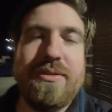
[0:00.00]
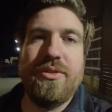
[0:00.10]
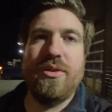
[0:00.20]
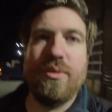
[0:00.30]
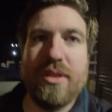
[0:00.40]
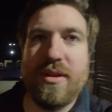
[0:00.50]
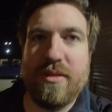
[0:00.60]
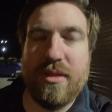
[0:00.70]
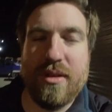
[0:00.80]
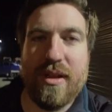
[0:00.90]
level 2 with
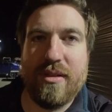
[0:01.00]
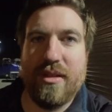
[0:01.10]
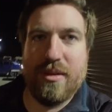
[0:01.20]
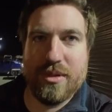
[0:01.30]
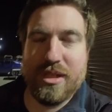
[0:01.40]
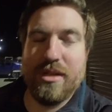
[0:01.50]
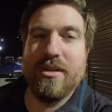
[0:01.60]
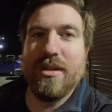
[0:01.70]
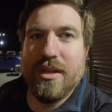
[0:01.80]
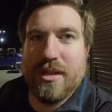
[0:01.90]
us. The Tesla that was
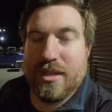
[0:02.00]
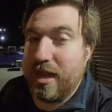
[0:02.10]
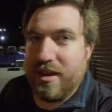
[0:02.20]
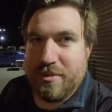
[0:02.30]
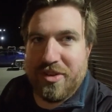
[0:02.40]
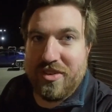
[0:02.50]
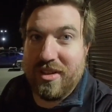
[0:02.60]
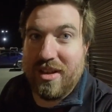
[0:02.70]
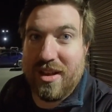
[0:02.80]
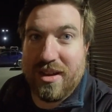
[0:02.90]
here got as much as
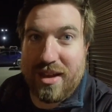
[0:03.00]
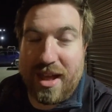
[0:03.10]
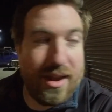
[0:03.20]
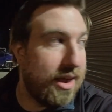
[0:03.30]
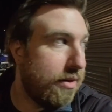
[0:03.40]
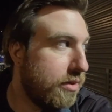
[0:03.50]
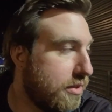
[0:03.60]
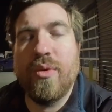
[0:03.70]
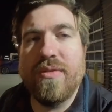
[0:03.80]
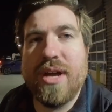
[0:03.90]
they needed and headed out.
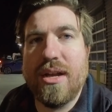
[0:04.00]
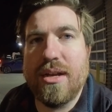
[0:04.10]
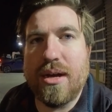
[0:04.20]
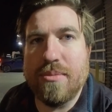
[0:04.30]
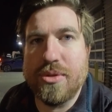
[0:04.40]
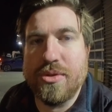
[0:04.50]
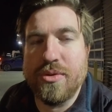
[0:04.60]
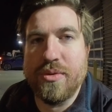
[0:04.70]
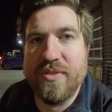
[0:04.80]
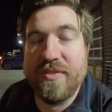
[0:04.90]
We've gotten up
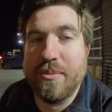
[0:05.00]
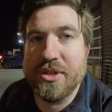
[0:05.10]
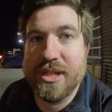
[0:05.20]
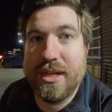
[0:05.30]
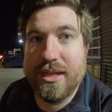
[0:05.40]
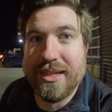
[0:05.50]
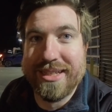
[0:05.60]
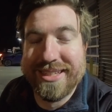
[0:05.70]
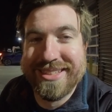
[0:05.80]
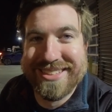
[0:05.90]
to 50%.
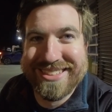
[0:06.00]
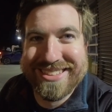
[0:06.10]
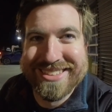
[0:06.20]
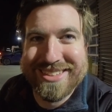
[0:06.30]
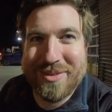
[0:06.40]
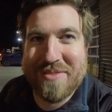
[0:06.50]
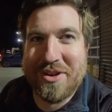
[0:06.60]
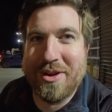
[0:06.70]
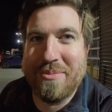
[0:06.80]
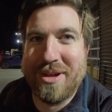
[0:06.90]
We have
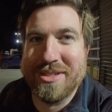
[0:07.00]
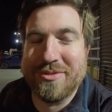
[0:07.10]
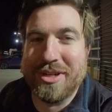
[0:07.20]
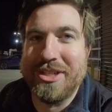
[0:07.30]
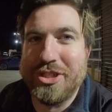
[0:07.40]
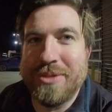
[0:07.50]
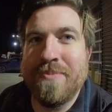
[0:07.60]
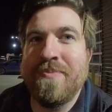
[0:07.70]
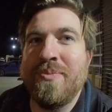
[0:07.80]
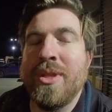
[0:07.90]
100 miles of range.
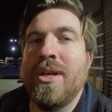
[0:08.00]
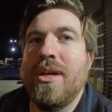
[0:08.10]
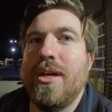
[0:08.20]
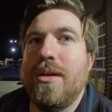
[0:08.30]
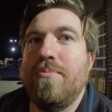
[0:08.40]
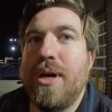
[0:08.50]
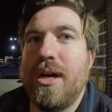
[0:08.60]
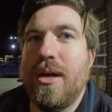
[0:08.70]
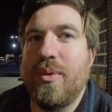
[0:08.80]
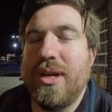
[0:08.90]

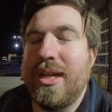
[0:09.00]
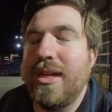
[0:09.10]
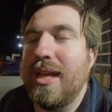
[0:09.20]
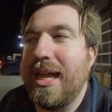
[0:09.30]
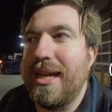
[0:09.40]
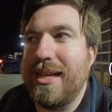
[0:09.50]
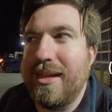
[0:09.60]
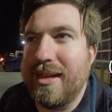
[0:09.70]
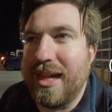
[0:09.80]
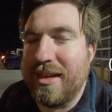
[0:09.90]
But we need
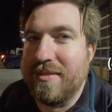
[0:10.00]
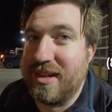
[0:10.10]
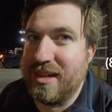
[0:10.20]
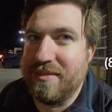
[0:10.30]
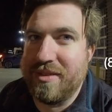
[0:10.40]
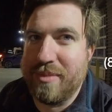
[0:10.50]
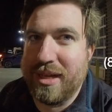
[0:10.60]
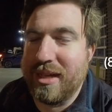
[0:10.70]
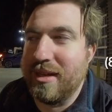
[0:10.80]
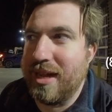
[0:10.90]
80 to 85 to
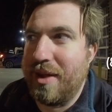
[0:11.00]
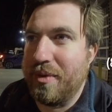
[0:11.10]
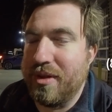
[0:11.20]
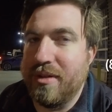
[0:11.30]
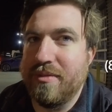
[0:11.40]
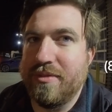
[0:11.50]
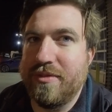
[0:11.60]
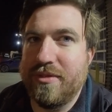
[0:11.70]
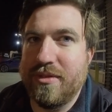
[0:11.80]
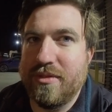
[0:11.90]
make it out
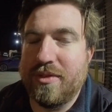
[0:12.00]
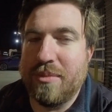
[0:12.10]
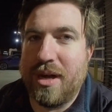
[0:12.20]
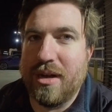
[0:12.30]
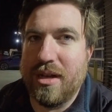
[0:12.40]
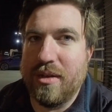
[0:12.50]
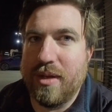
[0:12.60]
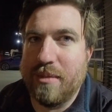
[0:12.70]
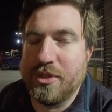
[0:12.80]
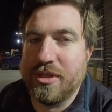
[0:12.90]
of Vermont and New
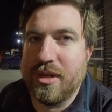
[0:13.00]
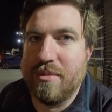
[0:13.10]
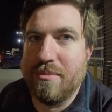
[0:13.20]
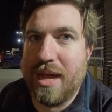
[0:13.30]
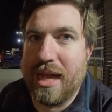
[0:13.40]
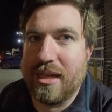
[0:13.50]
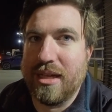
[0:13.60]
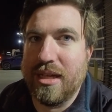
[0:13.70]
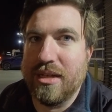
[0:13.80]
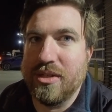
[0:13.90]
Hampshire and back
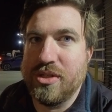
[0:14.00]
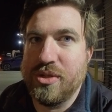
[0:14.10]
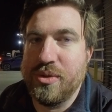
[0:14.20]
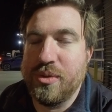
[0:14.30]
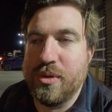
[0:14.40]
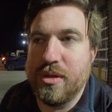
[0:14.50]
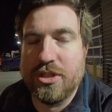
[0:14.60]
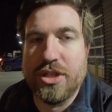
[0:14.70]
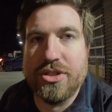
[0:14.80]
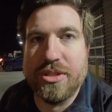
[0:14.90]
into the
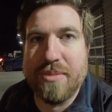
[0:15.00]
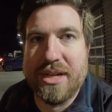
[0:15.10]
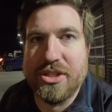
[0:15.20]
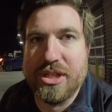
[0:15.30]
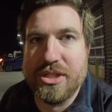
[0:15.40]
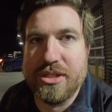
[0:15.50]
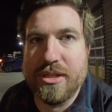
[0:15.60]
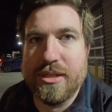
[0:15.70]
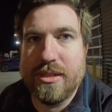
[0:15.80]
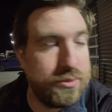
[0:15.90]
chargers in
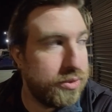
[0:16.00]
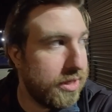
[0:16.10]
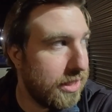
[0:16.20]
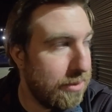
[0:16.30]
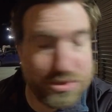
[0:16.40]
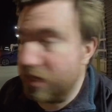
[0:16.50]
Manchester. We're going to keep